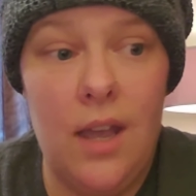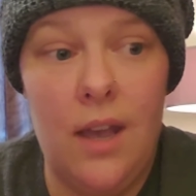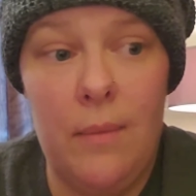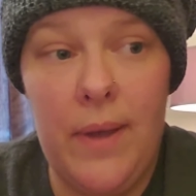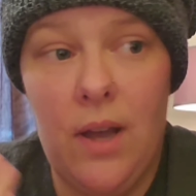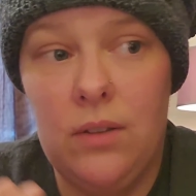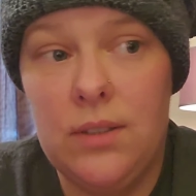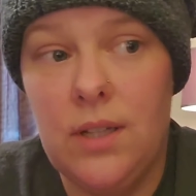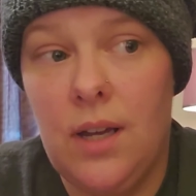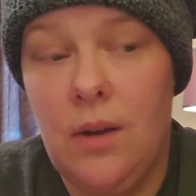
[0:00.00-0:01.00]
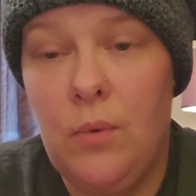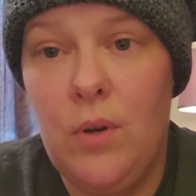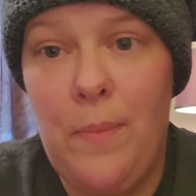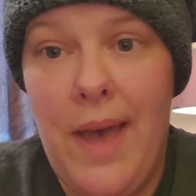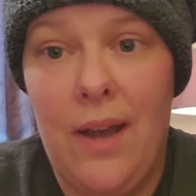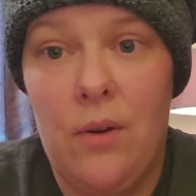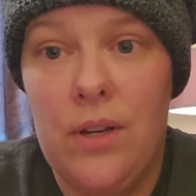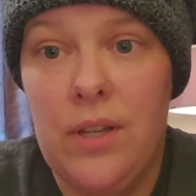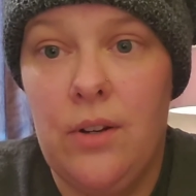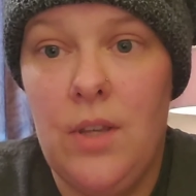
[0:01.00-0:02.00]
about willpower.
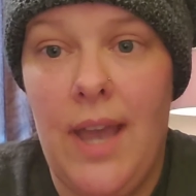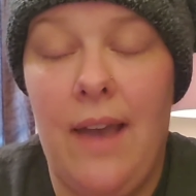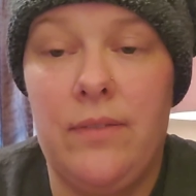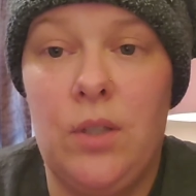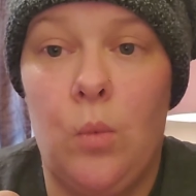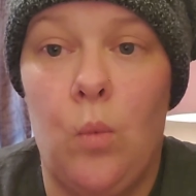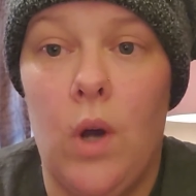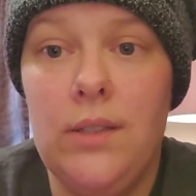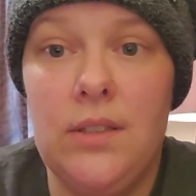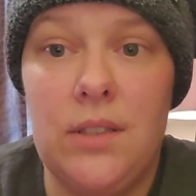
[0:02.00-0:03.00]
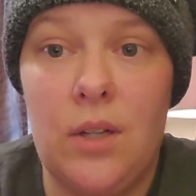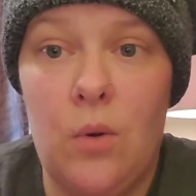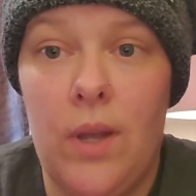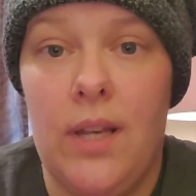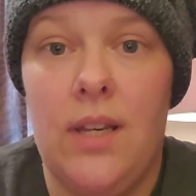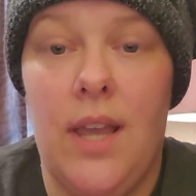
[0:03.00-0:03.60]
You have to want to quit.